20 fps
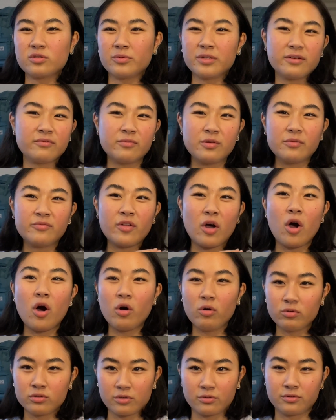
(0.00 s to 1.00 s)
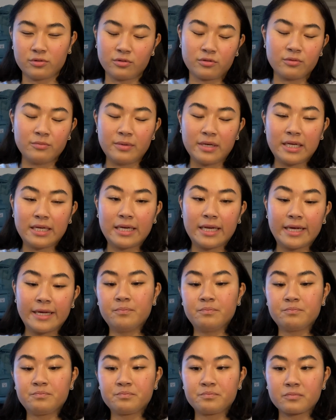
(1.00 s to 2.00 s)
we didn't remove the whole tonsil
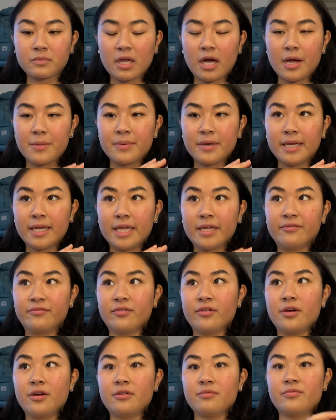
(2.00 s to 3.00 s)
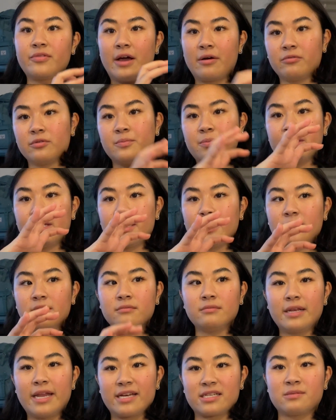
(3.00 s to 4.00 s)
completely, I believe that that would be
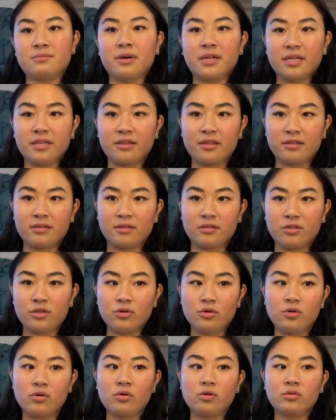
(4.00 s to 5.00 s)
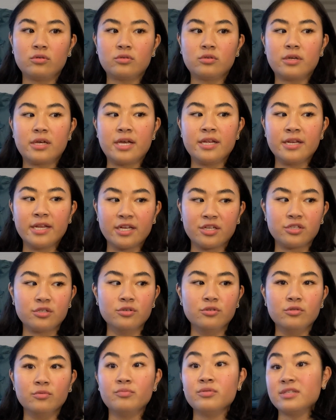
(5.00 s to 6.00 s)
less money than your
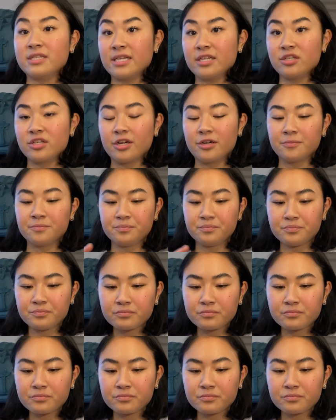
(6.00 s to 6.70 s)
initial procedure.